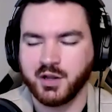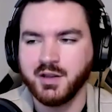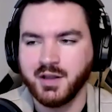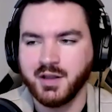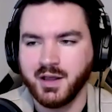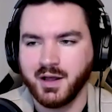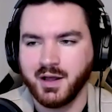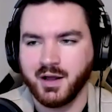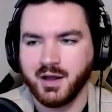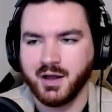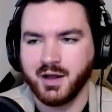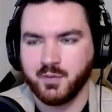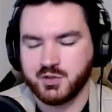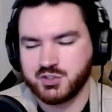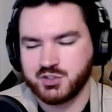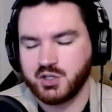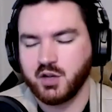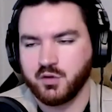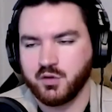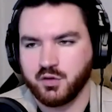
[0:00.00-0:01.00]
Uh, that's
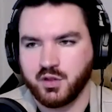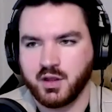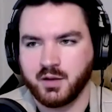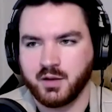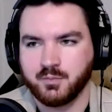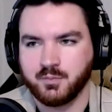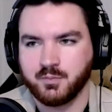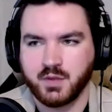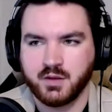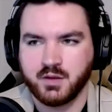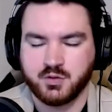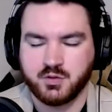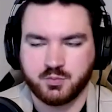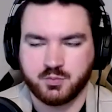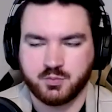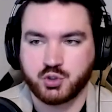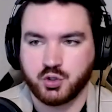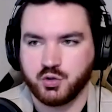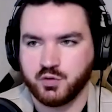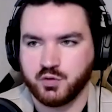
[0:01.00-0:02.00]
another thing that I'm
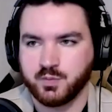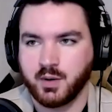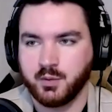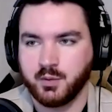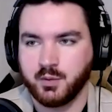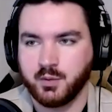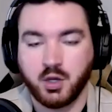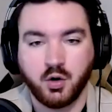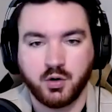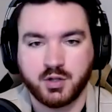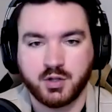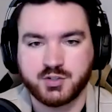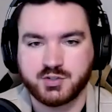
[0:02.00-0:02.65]
sure you've probably noticed